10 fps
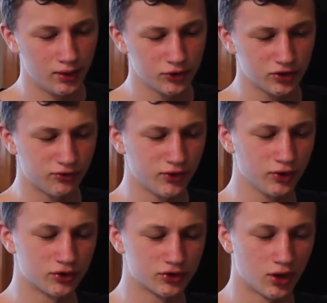This
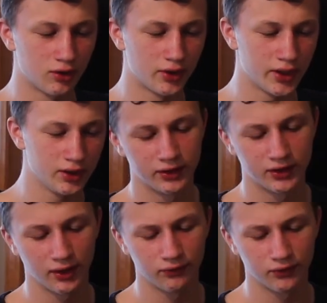filter's alright. It
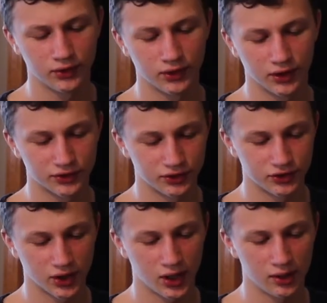definitely does the
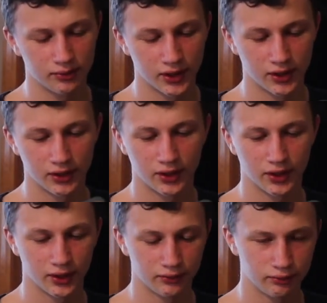job, and
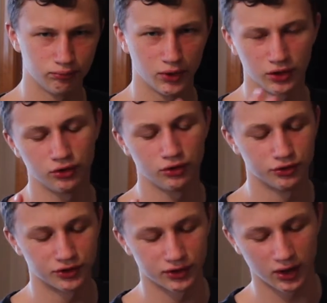I do
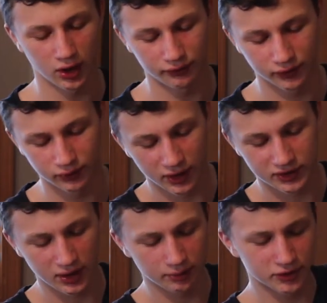use it often.
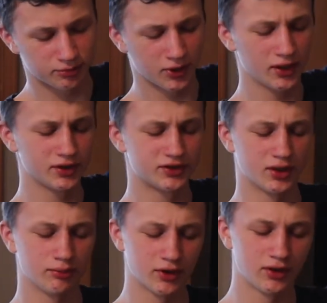Next up is probably
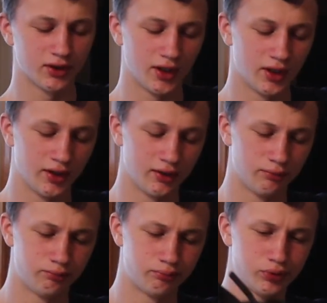something that I
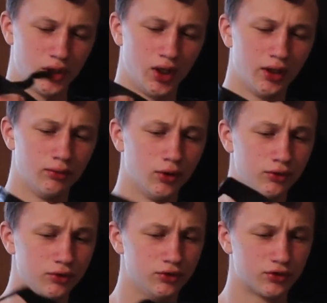probably
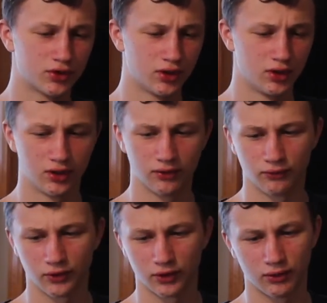won't use
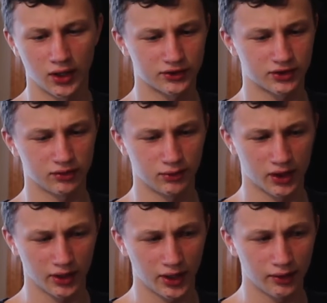for the rest of
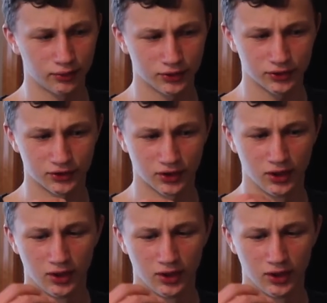my life, which is